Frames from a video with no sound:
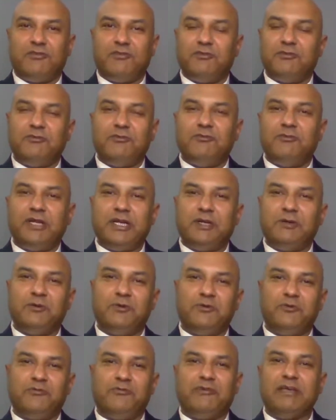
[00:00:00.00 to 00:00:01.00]
you need
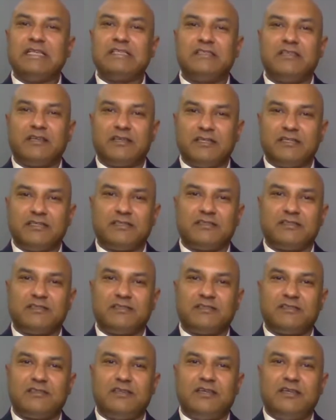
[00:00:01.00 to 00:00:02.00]
to face the
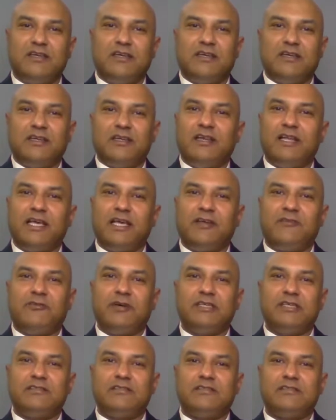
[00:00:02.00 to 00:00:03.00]
risks.
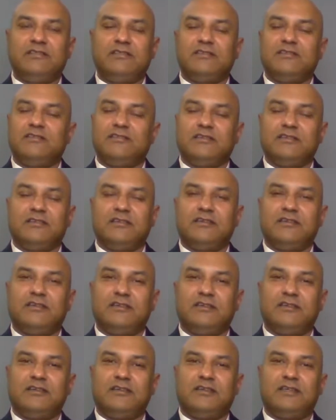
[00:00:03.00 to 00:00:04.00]
Likewise,
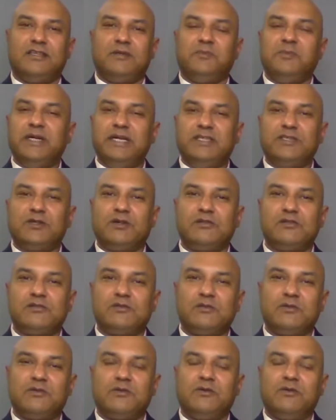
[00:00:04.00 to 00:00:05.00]
in bids
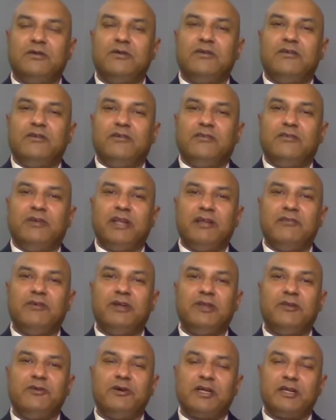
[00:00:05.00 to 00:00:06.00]
also, whenever
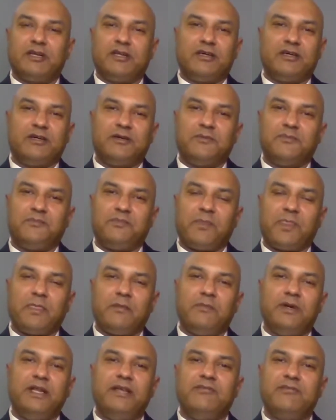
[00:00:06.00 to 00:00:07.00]
you are
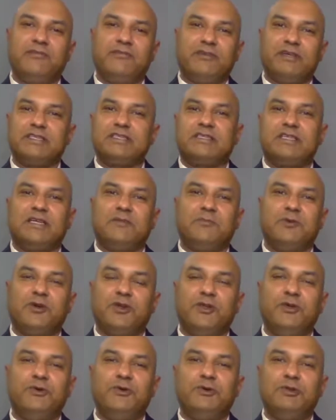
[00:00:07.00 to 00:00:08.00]
bidding for first time or
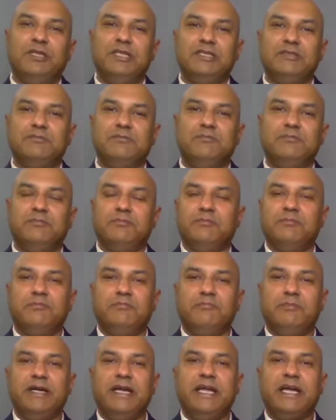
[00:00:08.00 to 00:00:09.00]
new to these
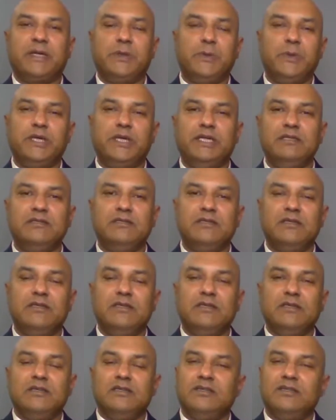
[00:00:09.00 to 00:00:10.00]
bid activities,
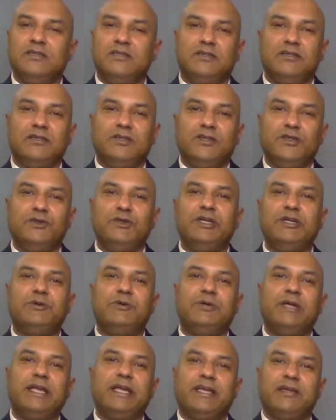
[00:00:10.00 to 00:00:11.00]
you need to
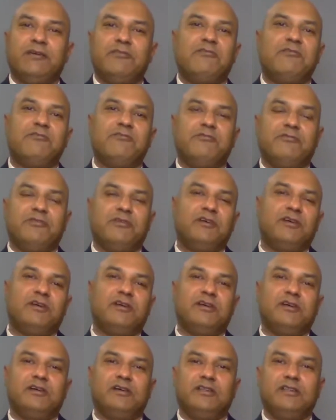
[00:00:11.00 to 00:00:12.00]
take care of
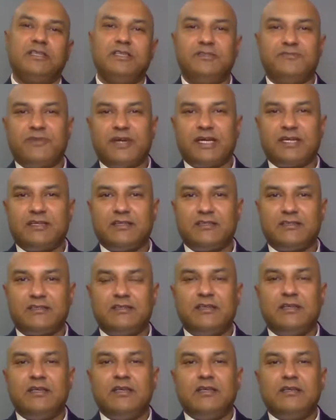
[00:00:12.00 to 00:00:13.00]
these factors.
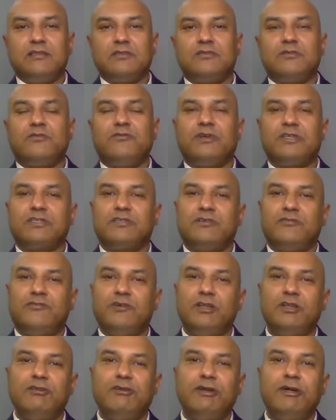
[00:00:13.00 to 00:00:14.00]
So first of
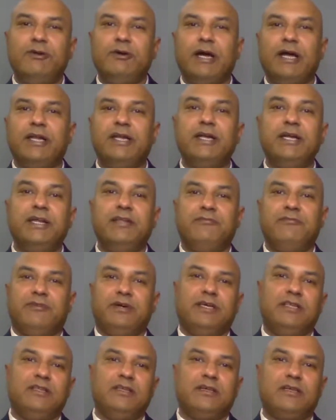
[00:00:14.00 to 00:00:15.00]
all, you need to
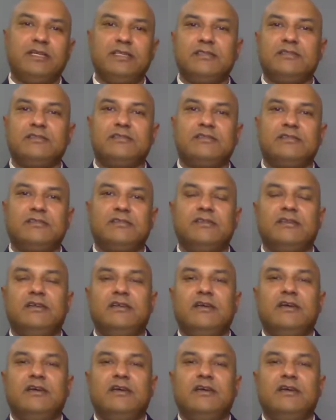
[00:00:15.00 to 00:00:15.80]
identify the risks,